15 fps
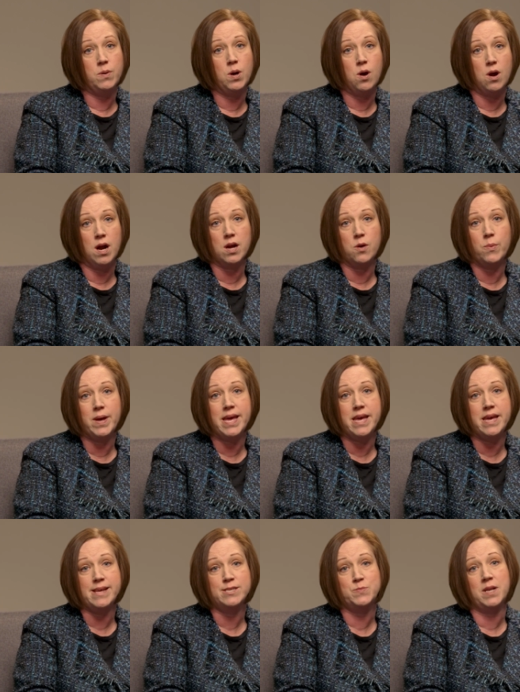park,
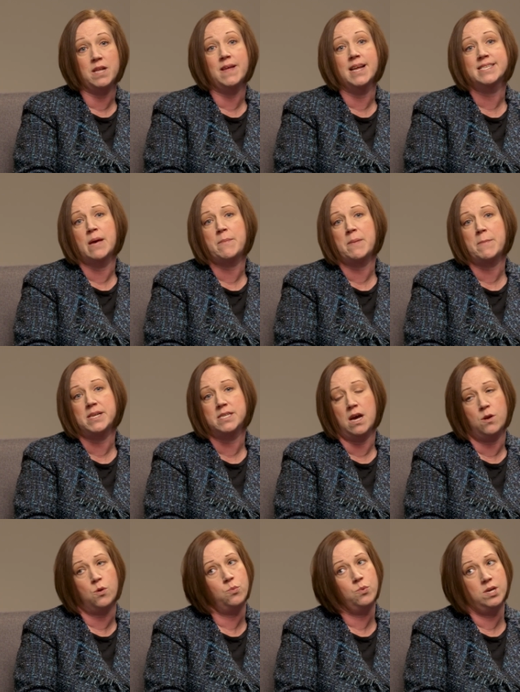we spent a lot of time at
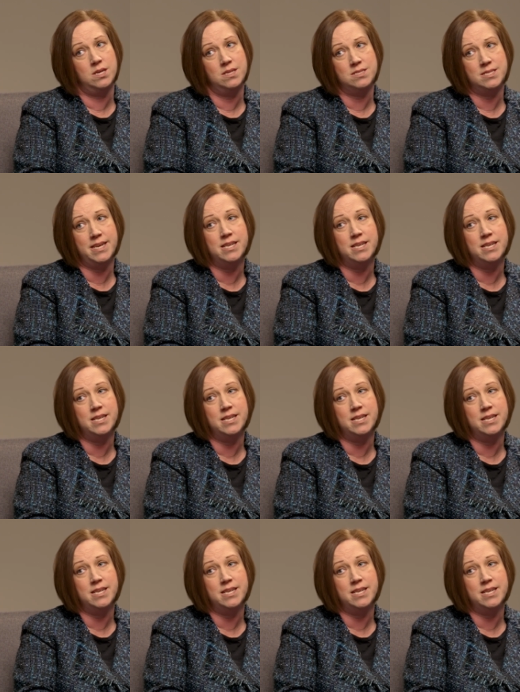McDonald Woods.